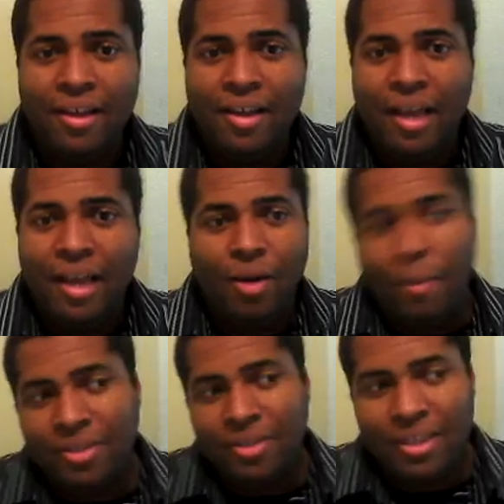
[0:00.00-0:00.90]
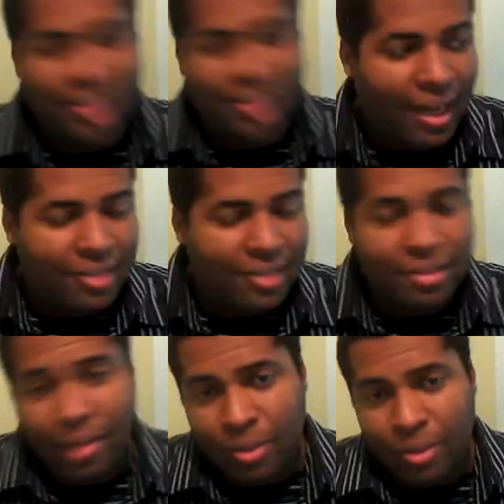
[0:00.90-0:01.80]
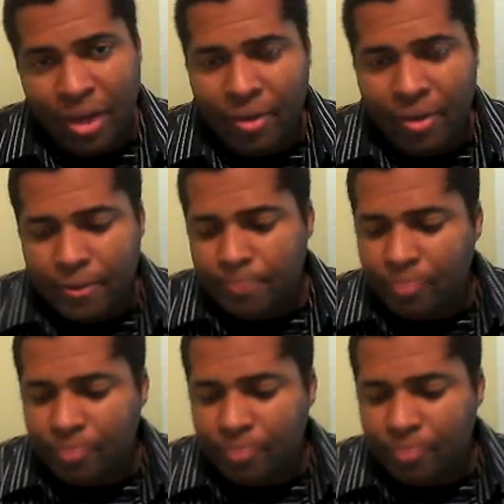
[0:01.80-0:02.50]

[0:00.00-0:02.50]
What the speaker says: I'm going to study science, depends what areas.